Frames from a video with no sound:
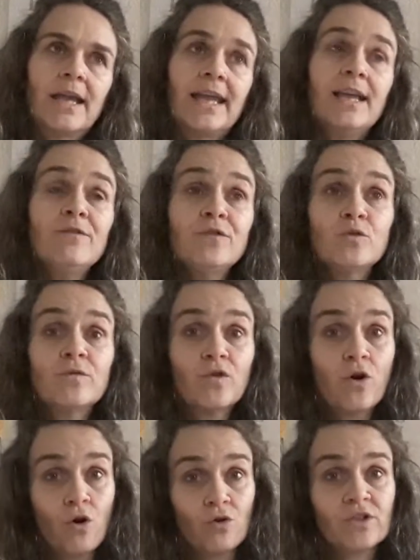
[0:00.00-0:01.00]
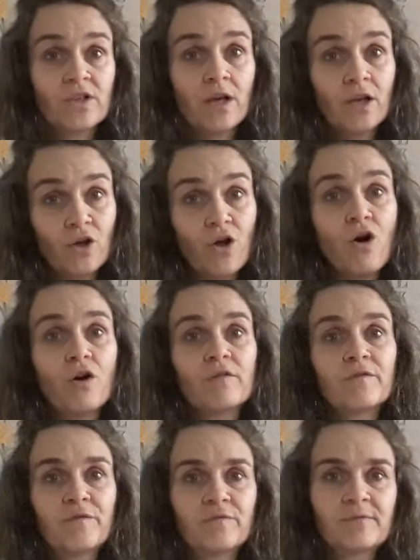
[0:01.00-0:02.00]
if you've got a lot
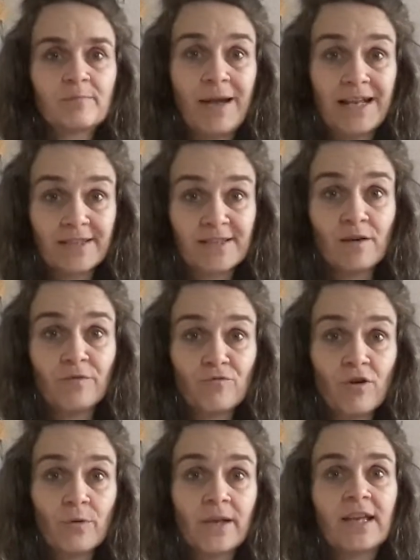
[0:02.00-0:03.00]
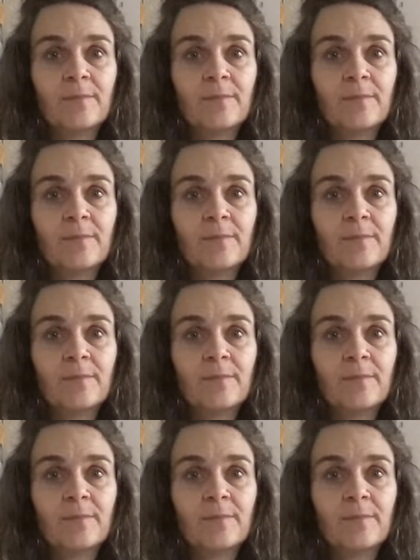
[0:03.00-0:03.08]
of bad stuff growing,